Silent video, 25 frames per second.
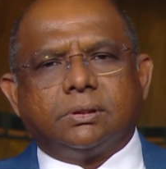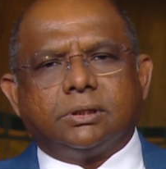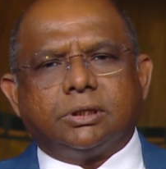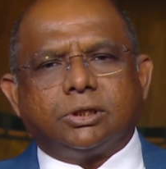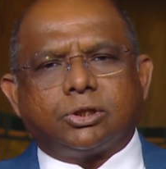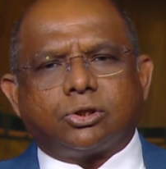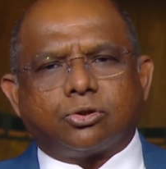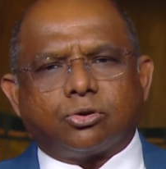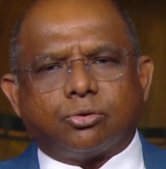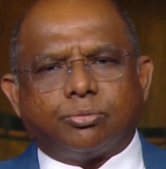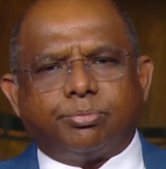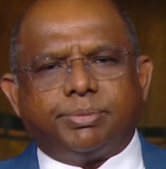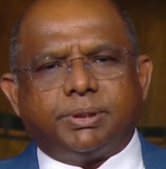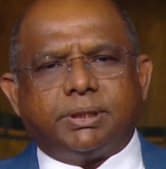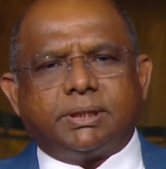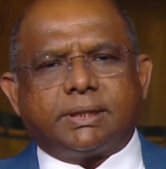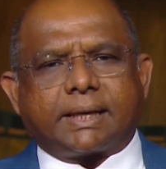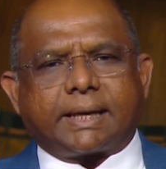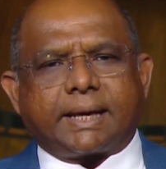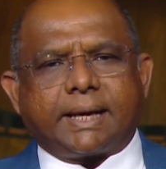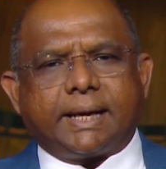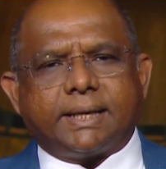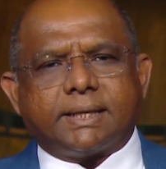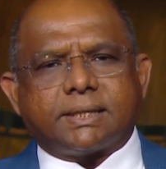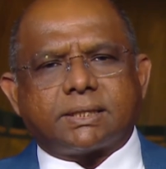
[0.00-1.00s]
This should be
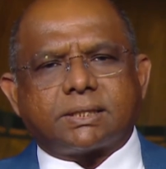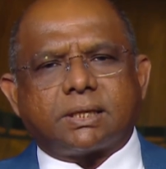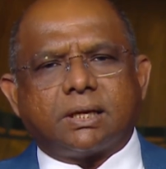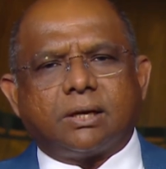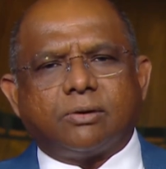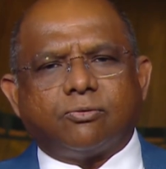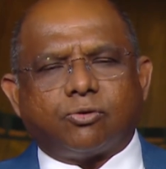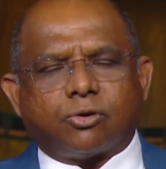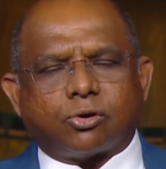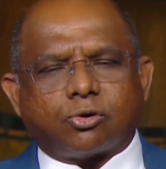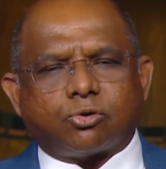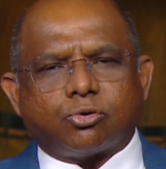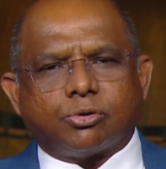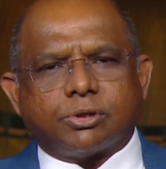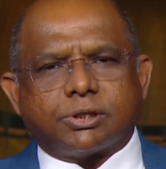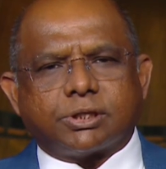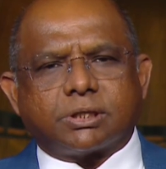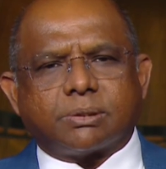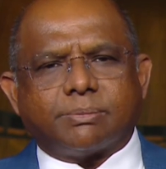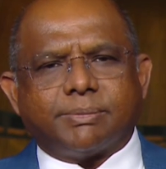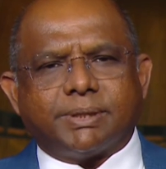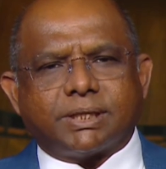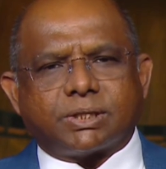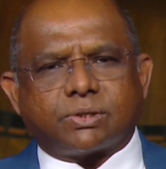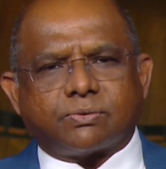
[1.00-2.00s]
the case for
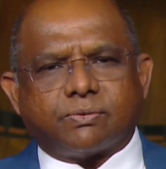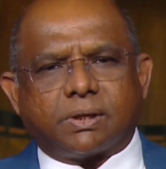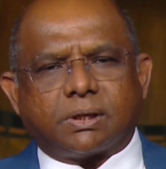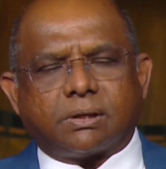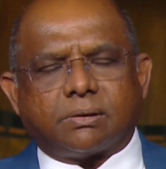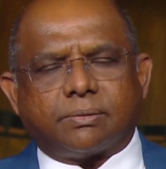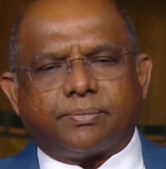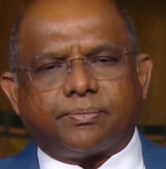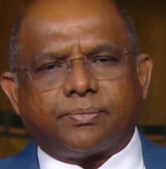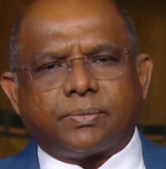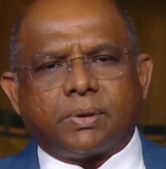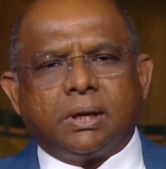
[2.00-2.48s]
tourism as well.